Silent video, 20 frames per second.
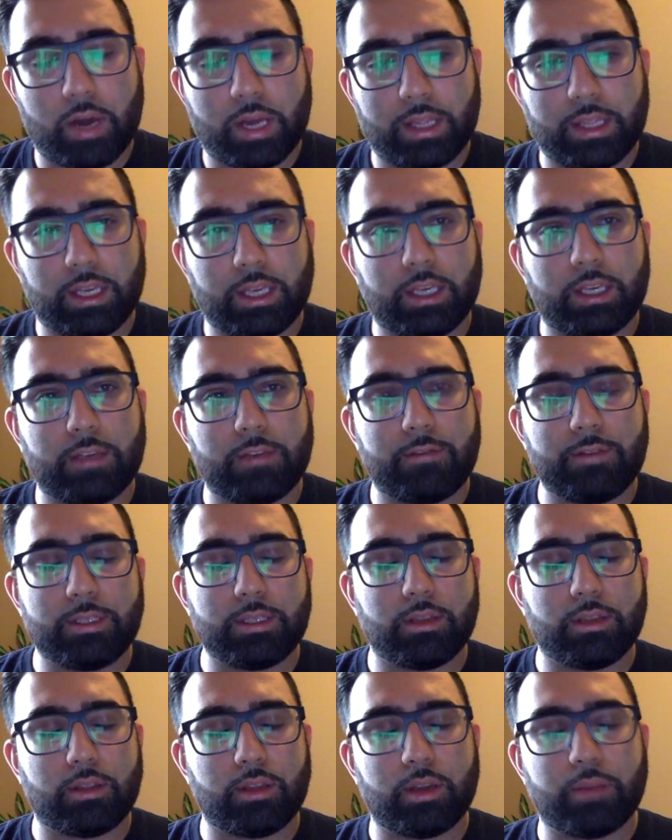I think
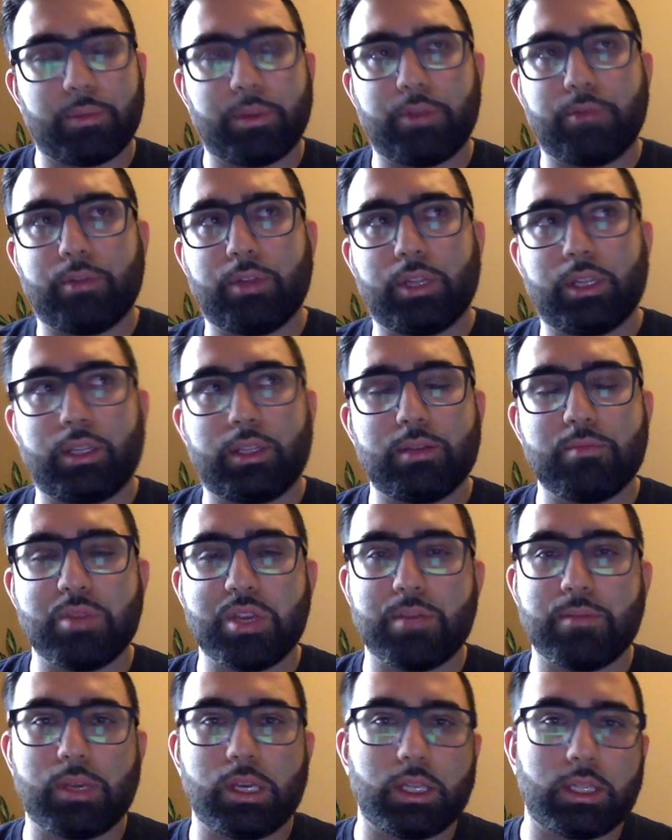physiotherapy really to
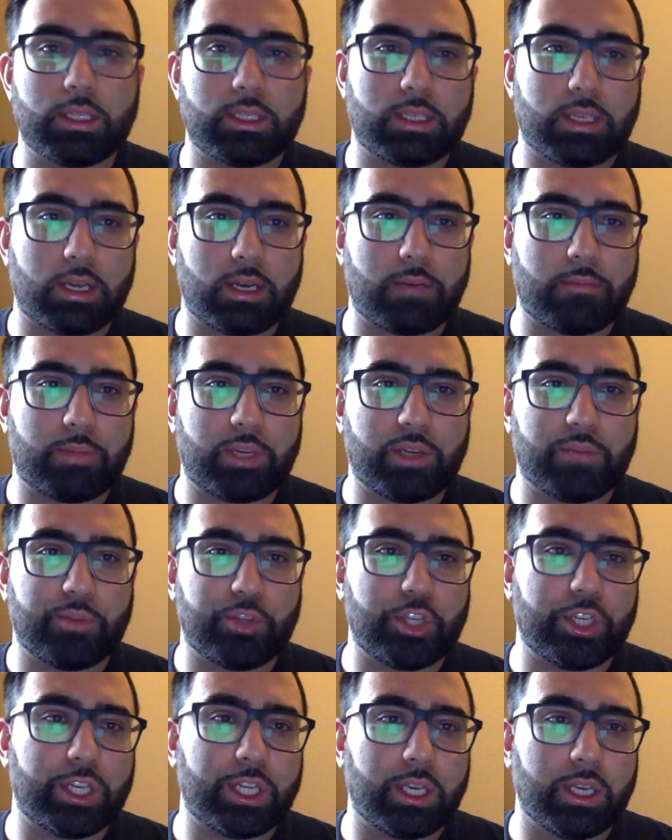me means
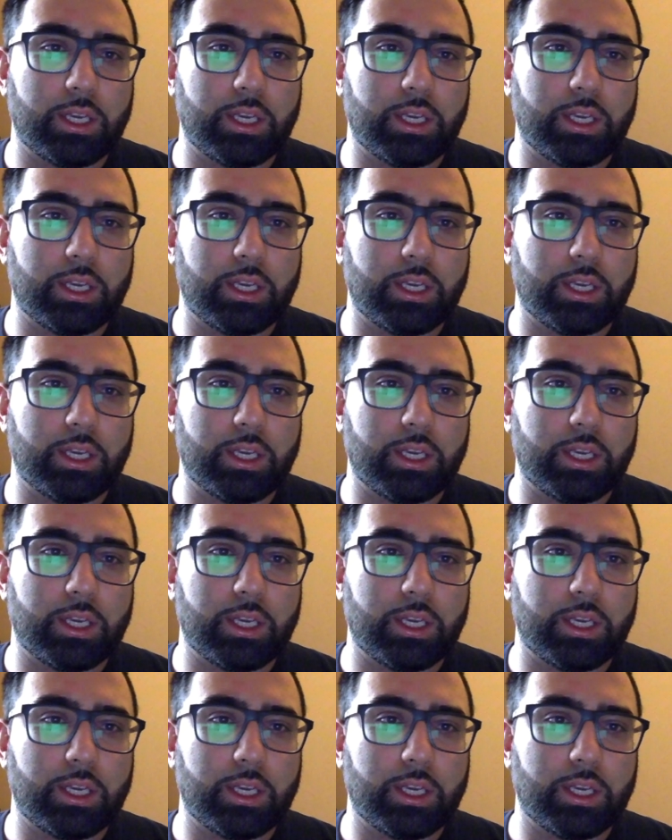community.